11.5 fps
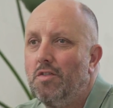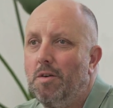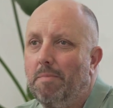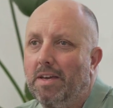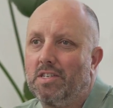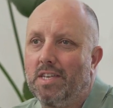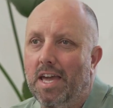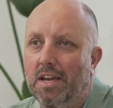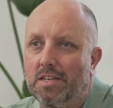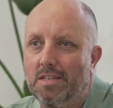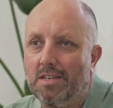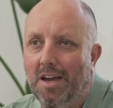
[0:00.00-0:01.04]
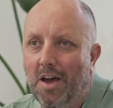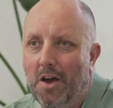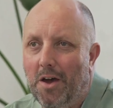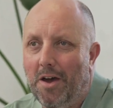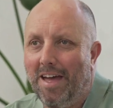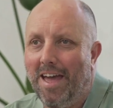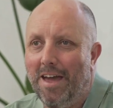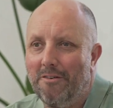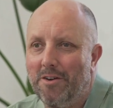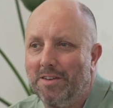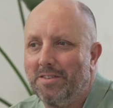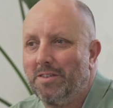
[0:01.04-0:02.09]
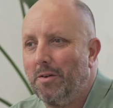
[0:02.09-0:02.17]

big 6 areas